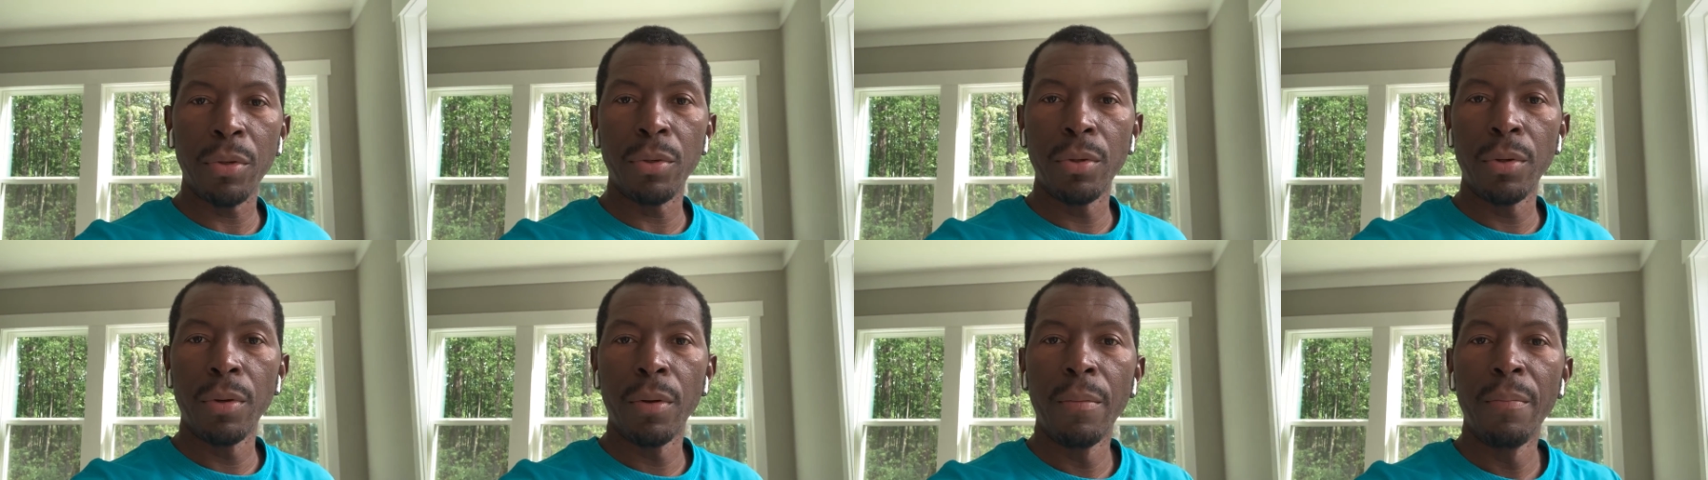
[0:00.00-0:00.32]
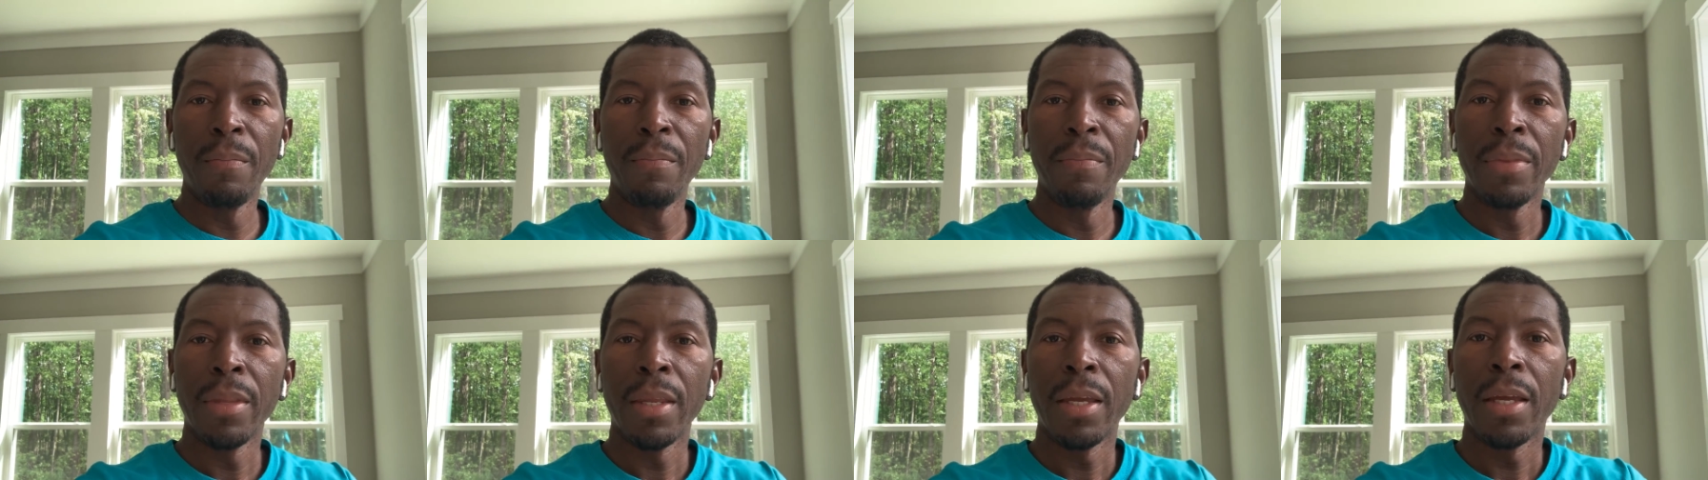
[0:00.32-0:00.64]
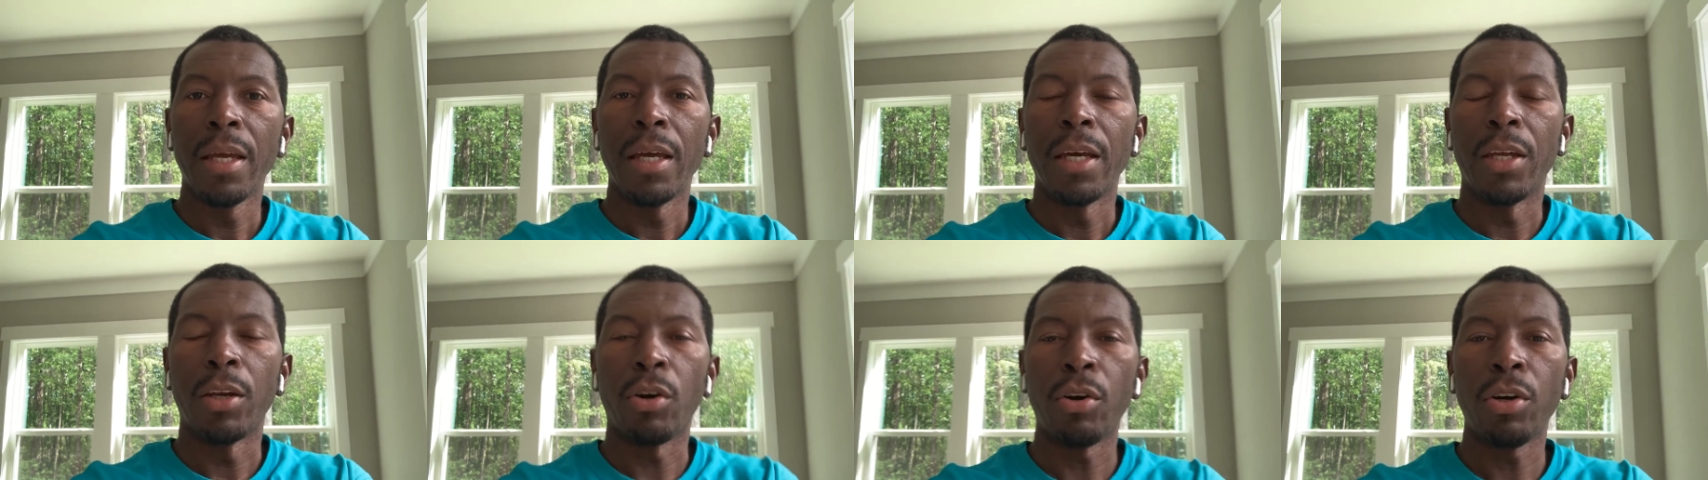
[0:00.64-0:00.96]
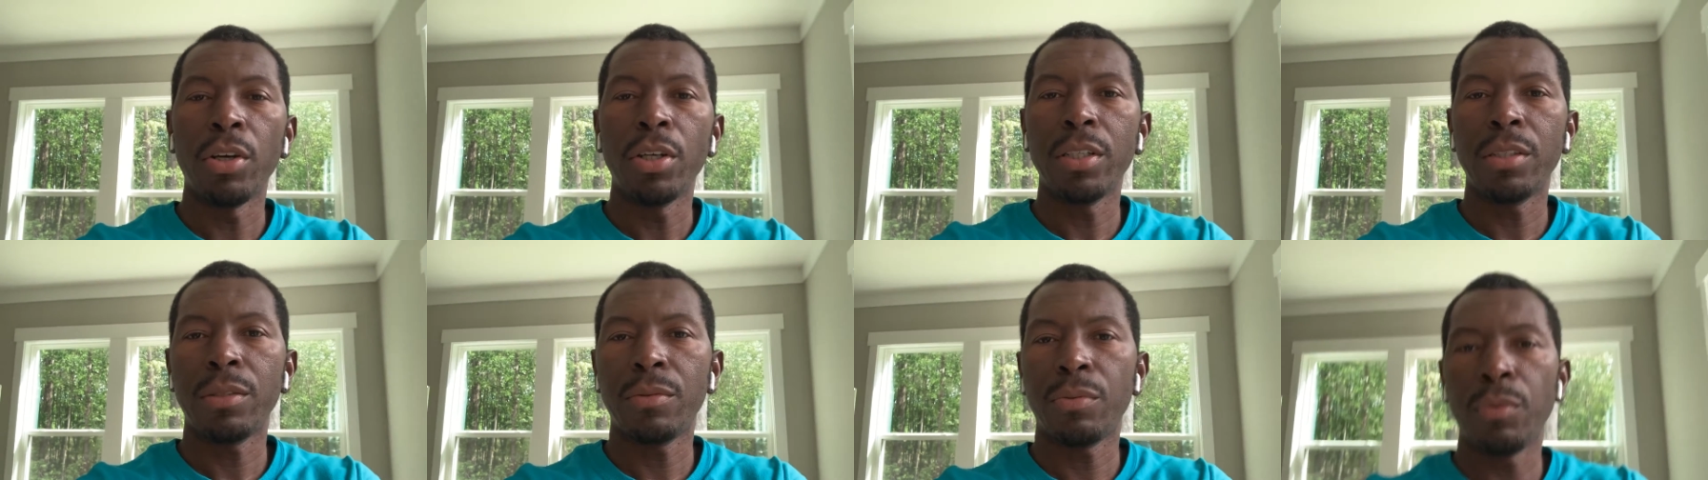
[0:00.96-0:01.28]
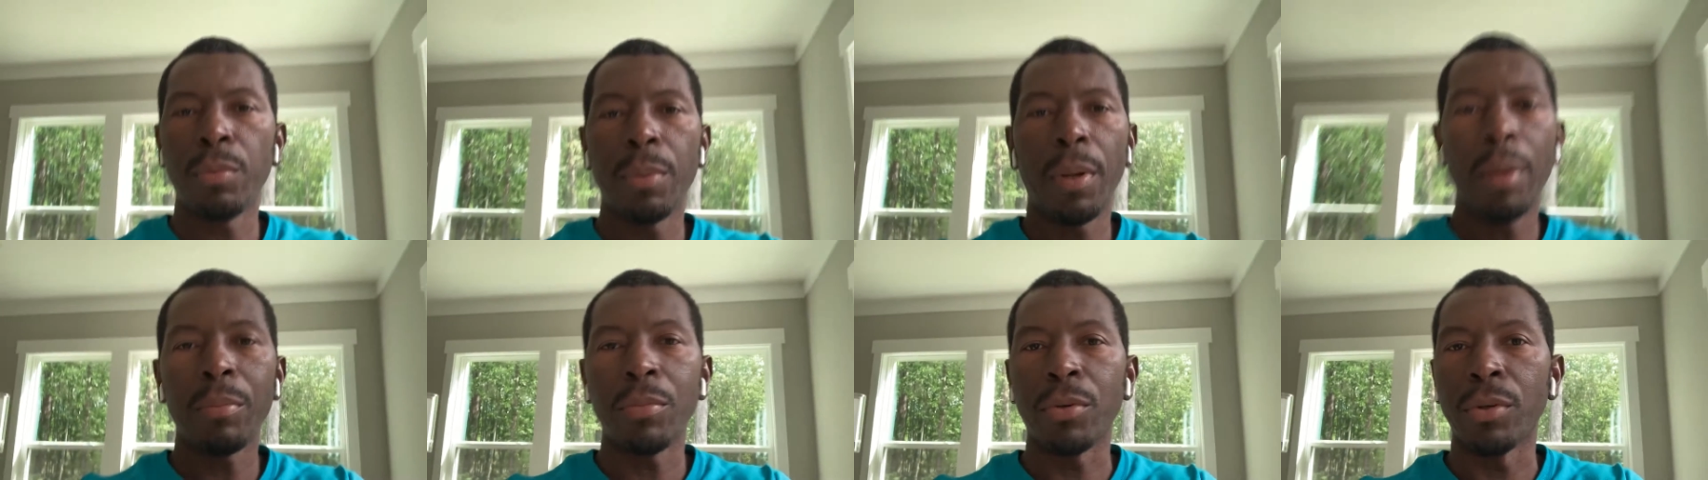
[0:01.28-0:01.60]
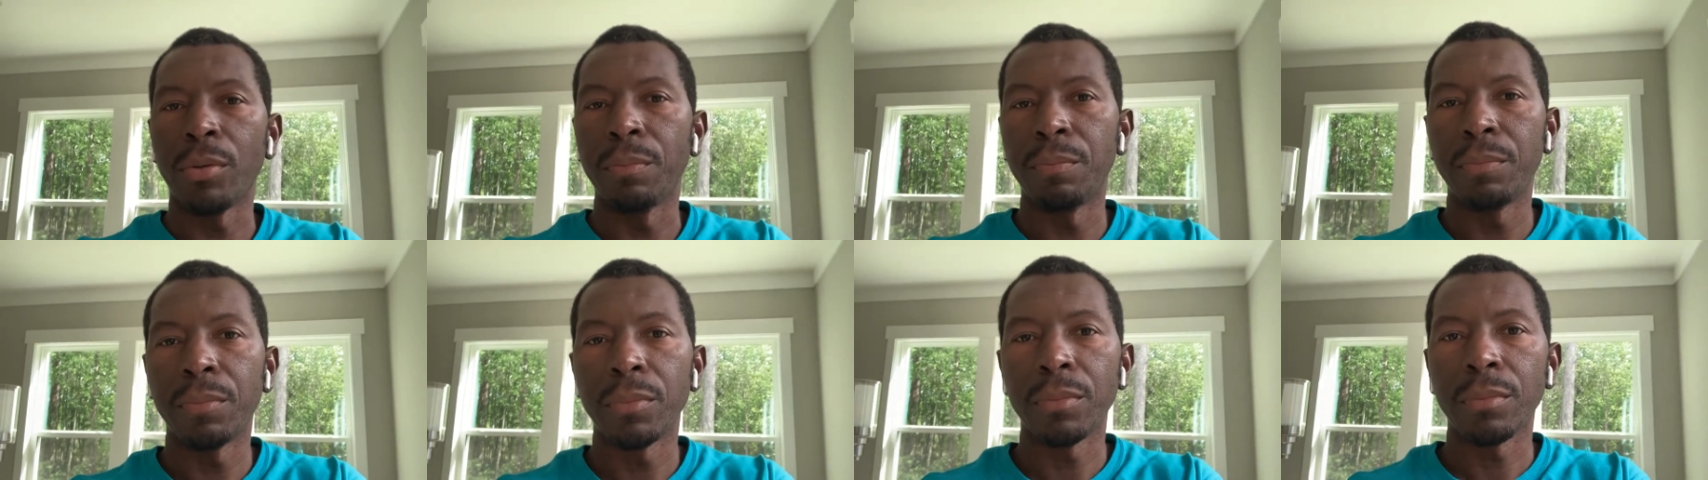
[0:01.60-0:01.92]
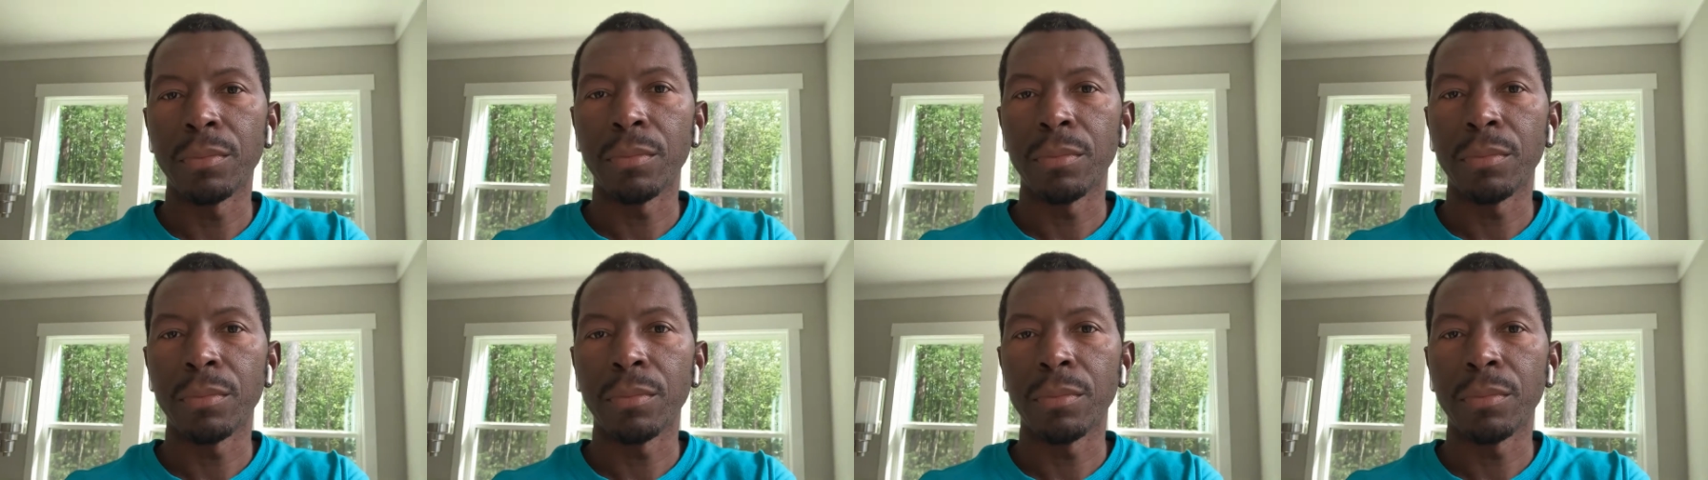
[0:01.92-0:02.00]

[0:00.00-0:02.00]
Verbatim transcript: you. And always remember,